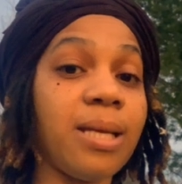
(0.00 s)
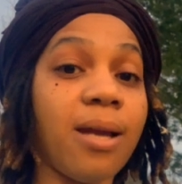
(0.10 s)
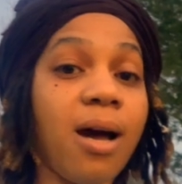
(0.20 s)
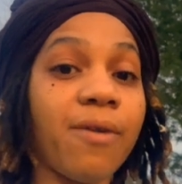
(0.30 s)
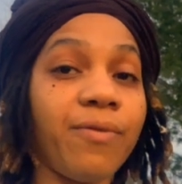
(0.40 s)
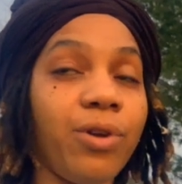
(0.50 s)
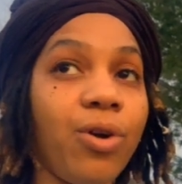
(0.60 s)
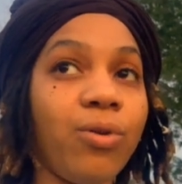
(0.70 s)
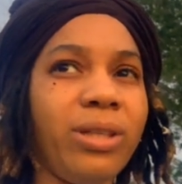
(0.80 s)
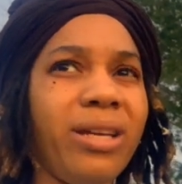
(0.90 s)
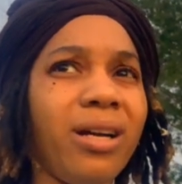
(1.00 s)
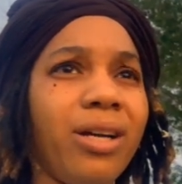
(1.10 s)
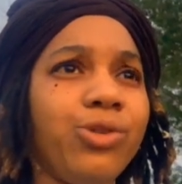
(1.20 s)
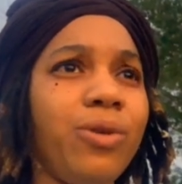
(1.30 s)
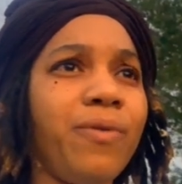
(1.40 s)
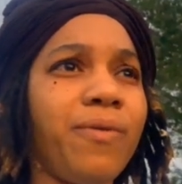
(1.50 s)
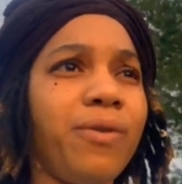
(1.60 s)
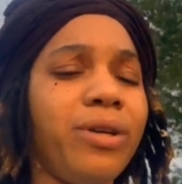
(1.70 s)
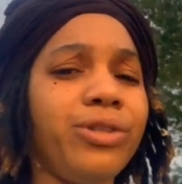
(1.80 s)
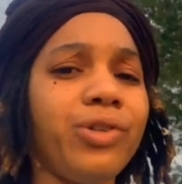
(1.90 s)
enough. You're only a country for
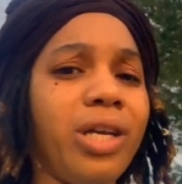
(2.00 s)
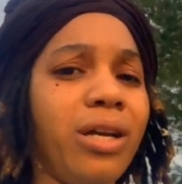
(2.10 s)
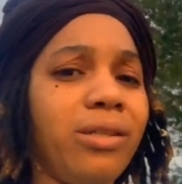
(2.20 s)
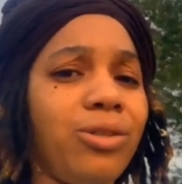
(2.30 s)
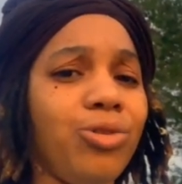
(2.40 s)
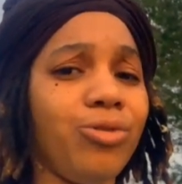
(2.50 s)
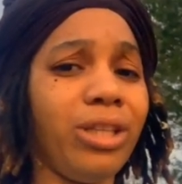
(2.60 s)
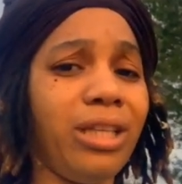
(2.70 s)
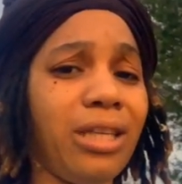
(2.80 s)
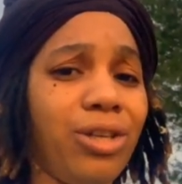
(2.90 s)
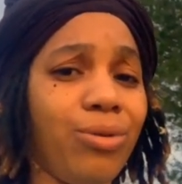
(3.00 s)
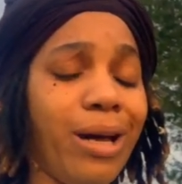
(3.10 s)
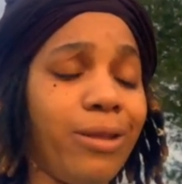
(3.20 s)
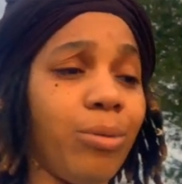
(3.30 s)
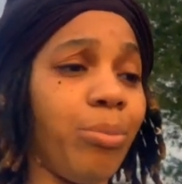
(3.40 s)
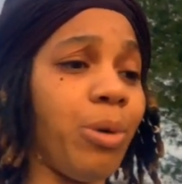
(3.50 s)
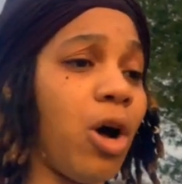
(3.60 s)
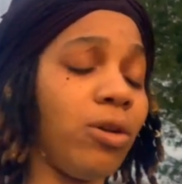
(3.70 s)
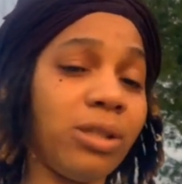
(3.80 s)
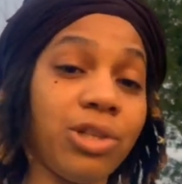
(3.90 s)
400 years and you really think you had the
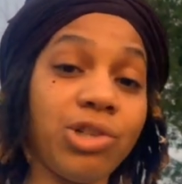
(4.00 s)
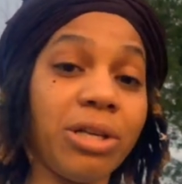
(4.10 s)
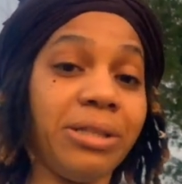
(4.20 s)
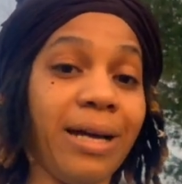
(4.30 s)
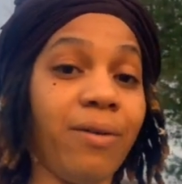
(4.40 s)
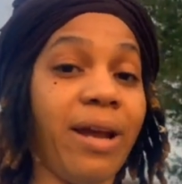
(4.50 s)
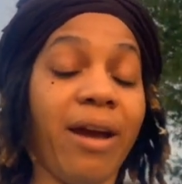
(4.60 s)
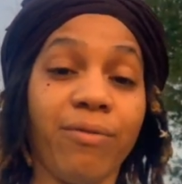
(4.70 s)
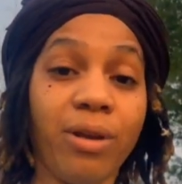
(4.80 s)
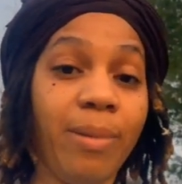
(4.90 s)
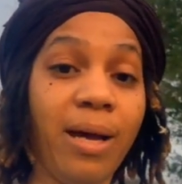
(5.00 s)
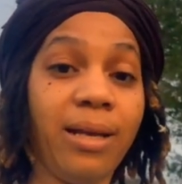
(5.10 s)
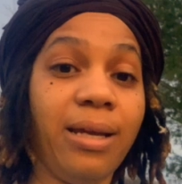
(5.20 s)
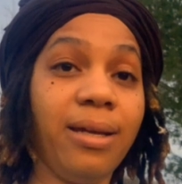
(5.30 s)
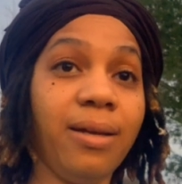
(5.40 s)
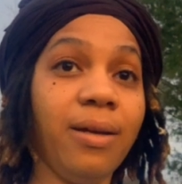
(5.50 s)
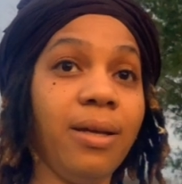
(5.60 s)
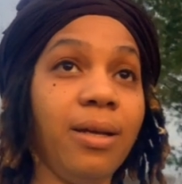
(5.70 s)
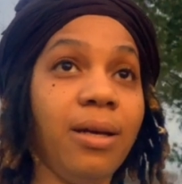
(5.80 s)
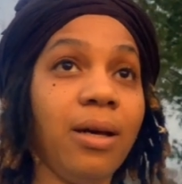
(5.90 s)
balls to shut down everybody?
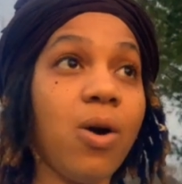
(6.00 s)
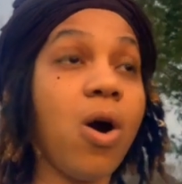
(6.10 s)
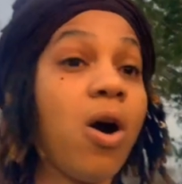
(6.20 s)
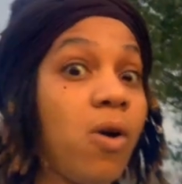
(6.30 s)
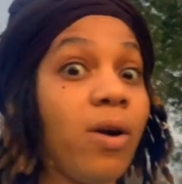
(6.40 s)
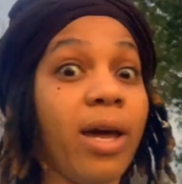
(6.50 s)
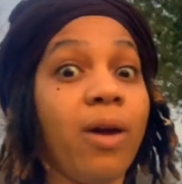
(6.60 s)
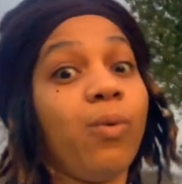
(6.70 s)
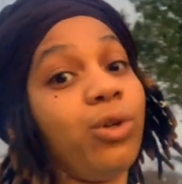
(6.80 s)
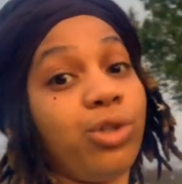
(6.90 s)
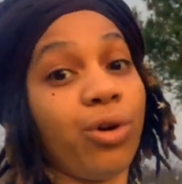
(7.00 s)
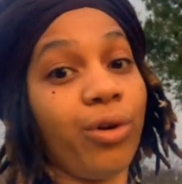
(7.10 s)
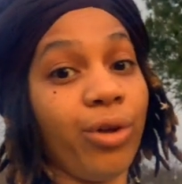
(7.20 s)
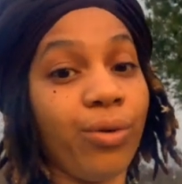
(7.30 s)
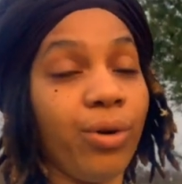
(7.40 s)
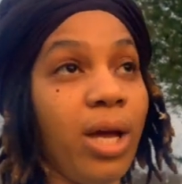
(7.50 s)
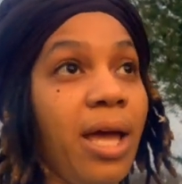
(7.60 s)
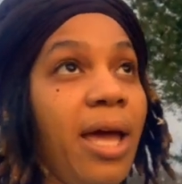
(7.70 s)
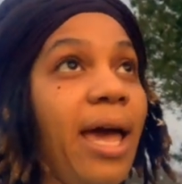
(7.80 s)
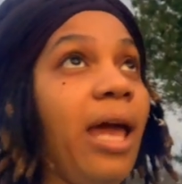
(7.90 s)
Oh, okay, we'll show you.
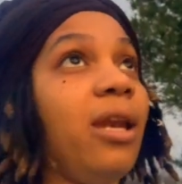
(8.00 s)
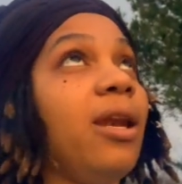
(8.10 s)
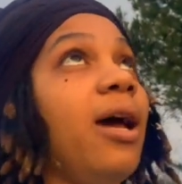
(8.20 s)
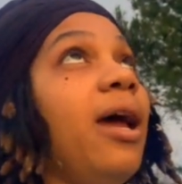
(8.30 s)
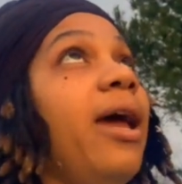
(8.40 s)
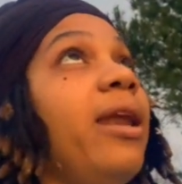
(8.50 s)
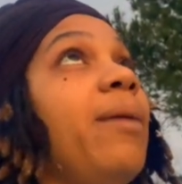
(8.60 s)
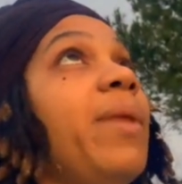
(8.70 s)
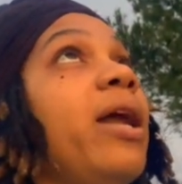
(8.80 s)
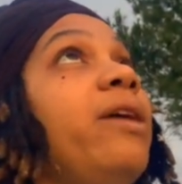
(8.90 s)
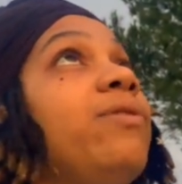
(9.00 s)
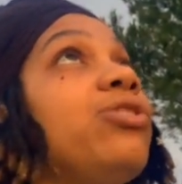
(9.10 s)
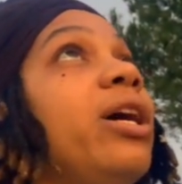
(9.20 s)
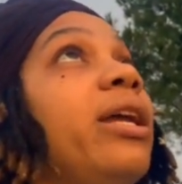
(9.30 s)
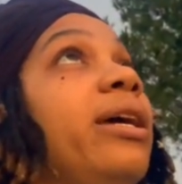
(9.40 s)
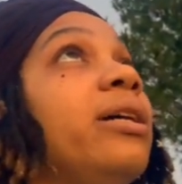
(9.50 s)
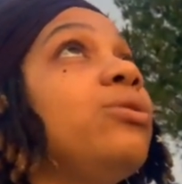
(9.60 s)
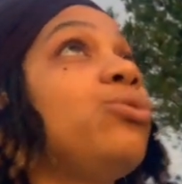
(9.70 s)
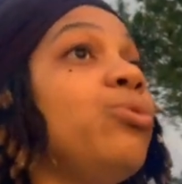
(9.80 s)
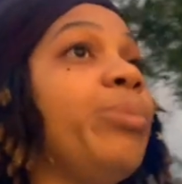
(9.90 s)
And I'm not even trying to
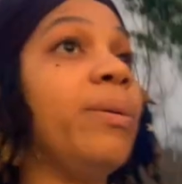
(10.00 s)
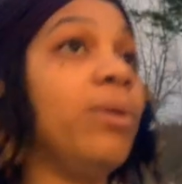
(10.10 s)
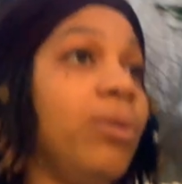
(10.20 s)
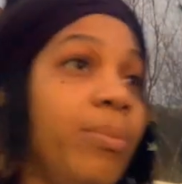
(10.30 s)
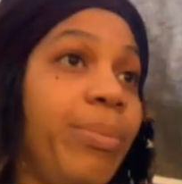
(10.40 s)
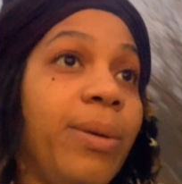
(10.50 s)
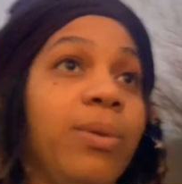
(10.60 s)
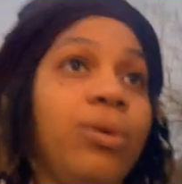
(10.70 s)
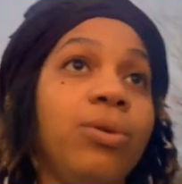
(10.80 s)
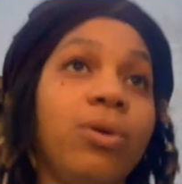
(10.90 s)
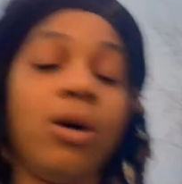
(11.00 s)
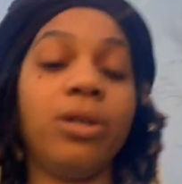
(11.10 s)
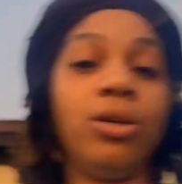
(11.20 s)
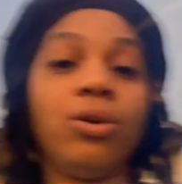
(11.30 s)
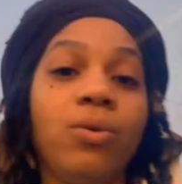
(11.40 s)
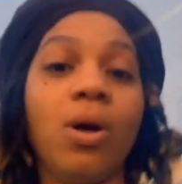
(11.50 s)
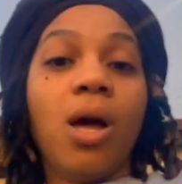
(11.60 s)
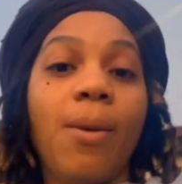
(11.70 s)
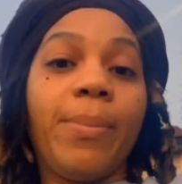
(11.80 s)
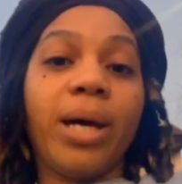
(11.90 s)
get too biblical on you,
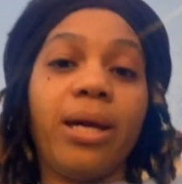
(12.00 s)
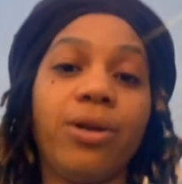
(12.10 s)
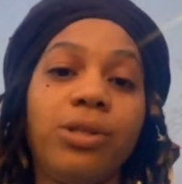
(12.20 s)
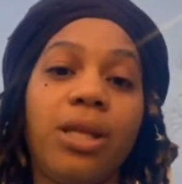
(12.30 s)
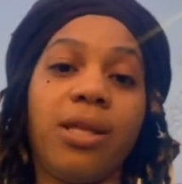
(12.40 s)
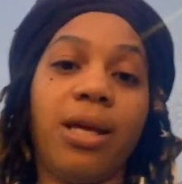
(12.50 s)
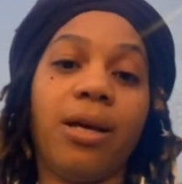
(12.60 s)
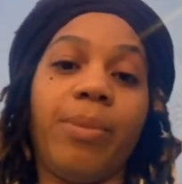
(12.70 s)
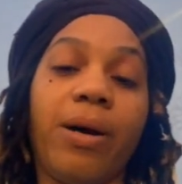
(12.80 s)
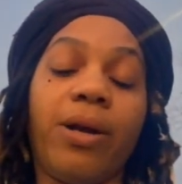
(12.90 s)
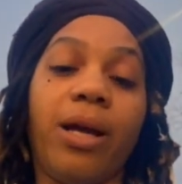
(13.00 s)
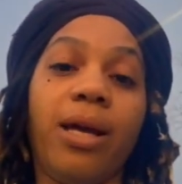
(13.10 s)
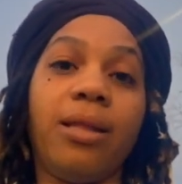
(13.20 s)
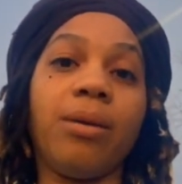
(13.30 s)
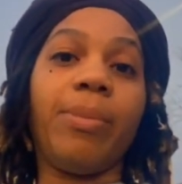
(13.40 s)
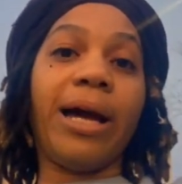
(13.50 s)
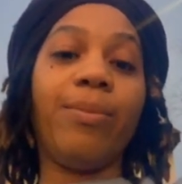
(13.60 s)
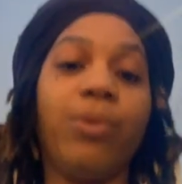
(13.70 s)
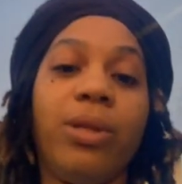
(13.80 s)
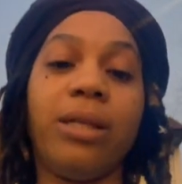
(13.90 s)
but here's the thing about it. In the
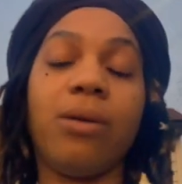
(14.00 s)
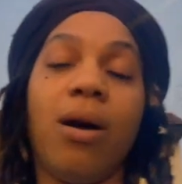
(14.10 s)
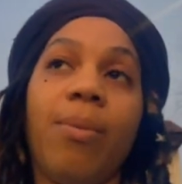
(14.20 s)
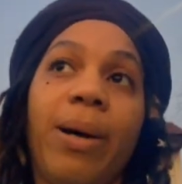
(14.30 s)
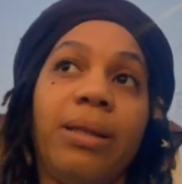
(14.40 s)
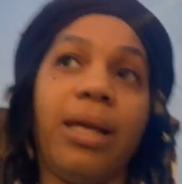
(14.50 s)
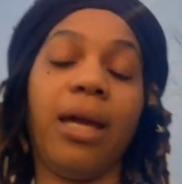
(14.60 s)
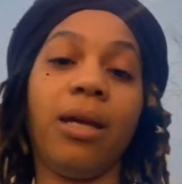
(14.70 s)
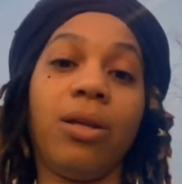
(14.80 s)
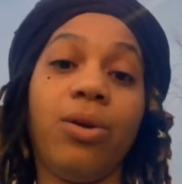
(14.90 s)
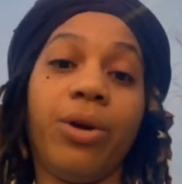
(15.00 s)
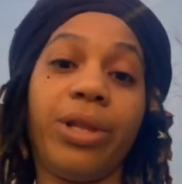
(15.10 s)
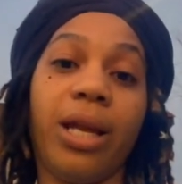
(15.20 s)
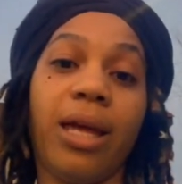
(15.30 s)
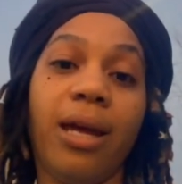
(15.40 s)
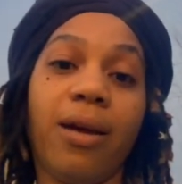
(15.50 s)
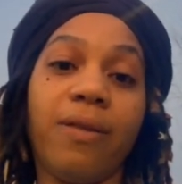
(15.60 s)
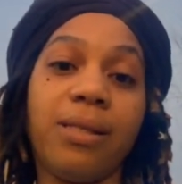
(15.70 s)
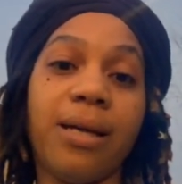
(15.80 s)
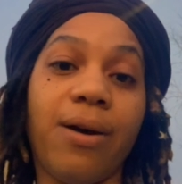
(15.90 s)
Bible, they talk about the king of the north and the king
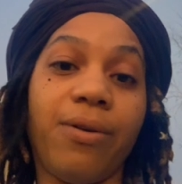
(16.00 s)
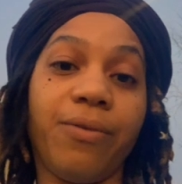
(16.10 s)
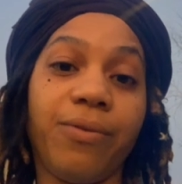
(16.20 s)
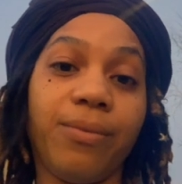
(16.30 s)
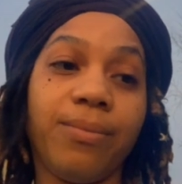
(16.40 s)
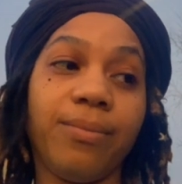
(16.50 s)
of the south.